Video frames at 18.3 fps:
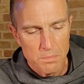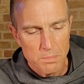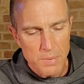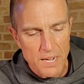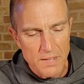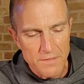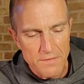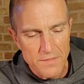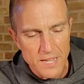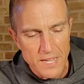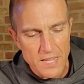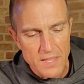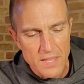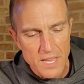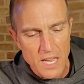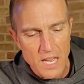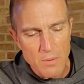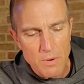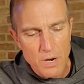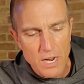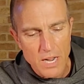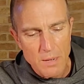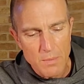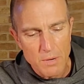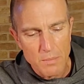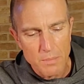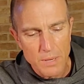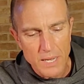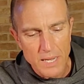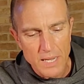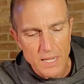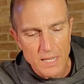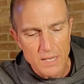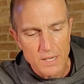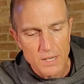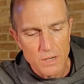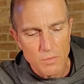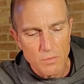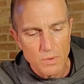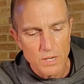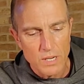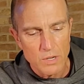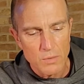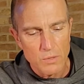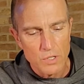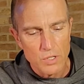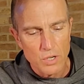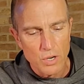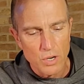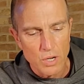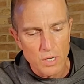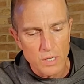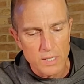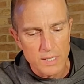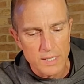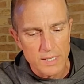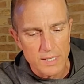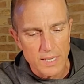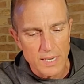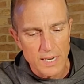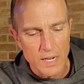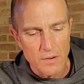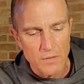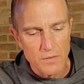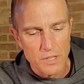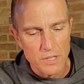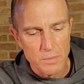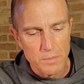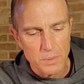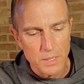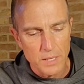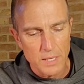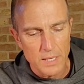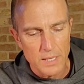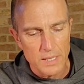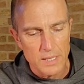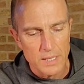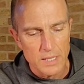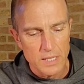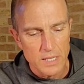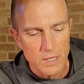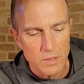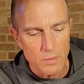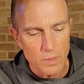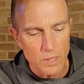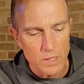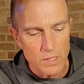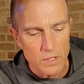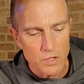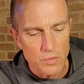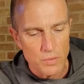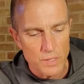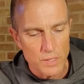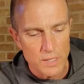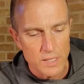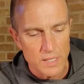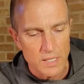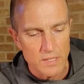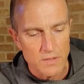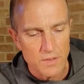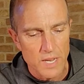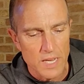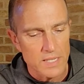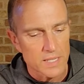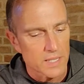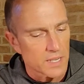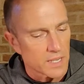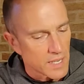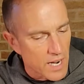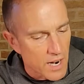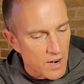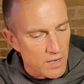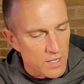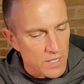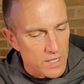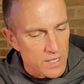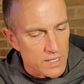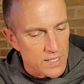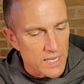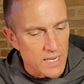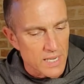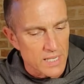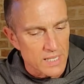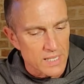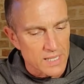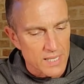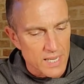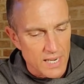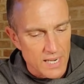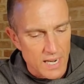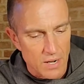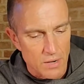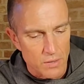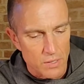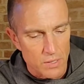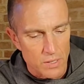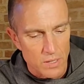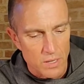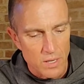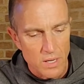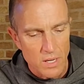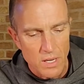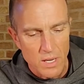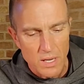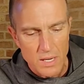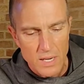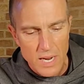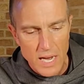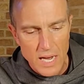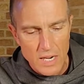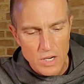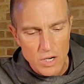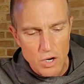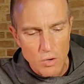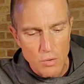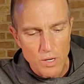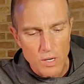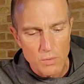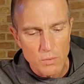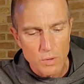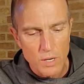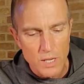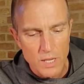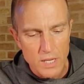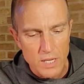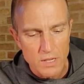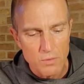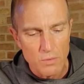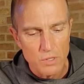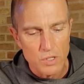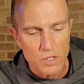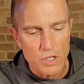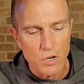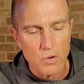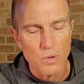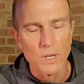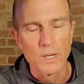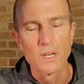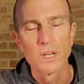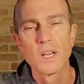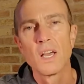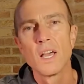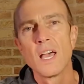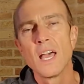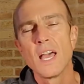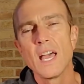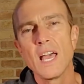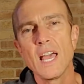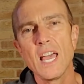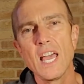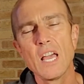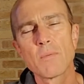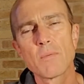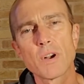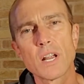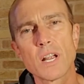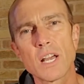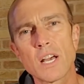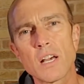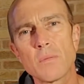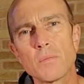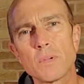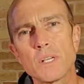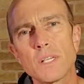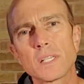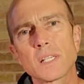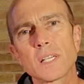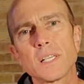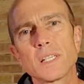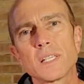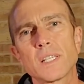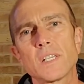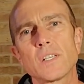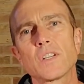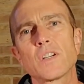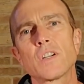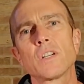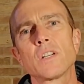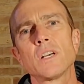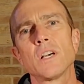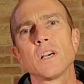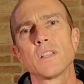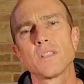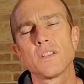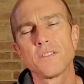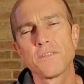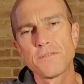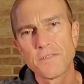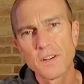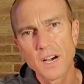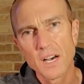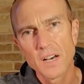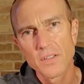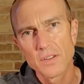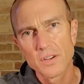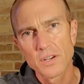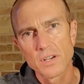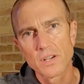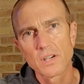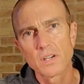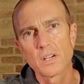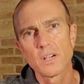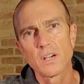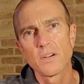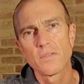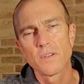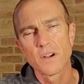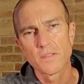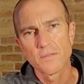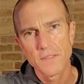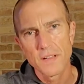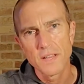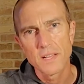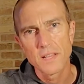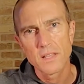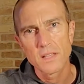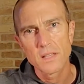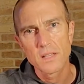By faith Abraham obeyed when he was called to set out for the place he was to receive as an inheritance, and he set out, not knowing where he was going. Abraham is considered the father of our faith.